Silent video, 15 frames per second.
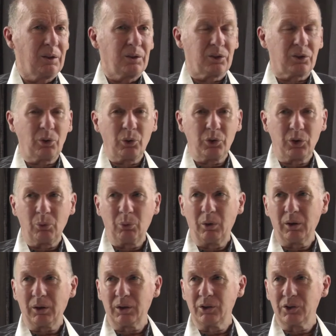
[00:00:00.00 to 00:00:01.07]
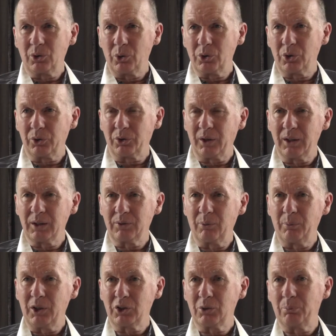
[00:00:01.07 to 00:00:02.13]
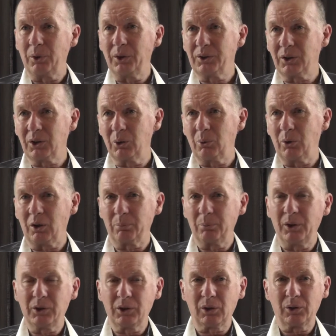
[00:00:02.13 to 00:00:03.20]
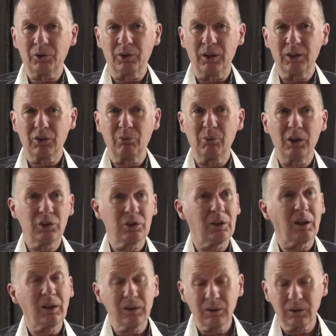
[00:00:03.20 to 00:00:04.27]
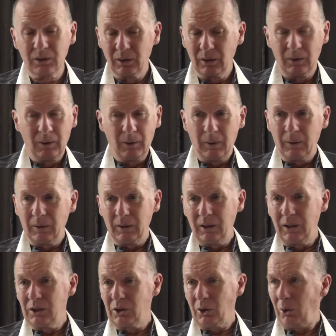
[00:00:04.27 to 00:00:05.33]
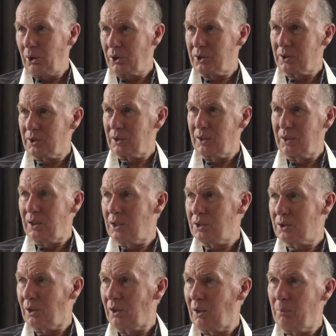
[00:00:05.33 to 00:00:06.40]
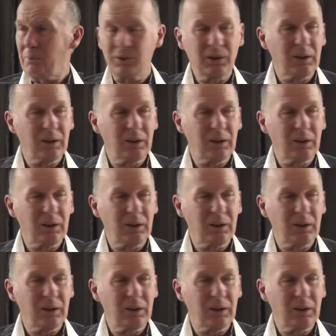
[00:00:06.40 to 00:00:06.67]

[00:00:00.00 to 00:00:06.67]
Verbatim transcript: social work and social transformation, political work, political transformation, and he talks in these terms.